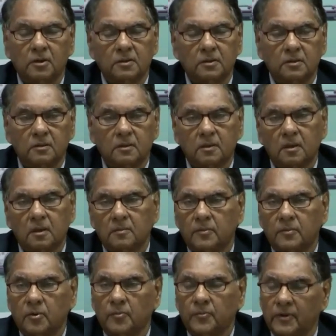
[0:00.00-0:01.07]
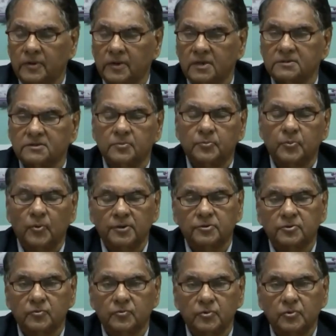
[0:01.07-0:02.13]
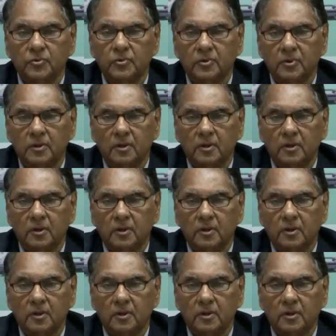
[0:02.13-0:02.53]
run, from financial point of view,